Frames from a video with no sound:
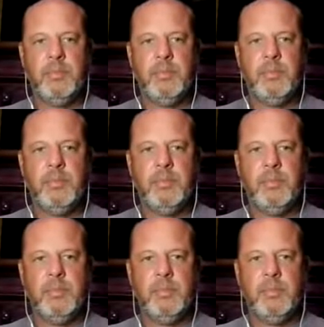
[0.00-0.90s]

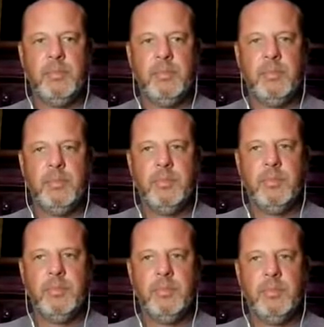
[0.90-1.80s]

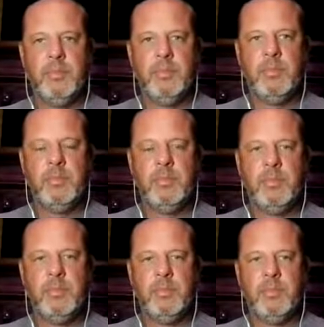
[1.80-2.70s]

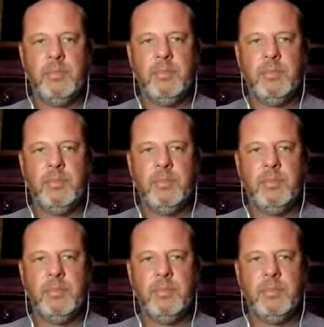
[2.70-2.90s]
(silent)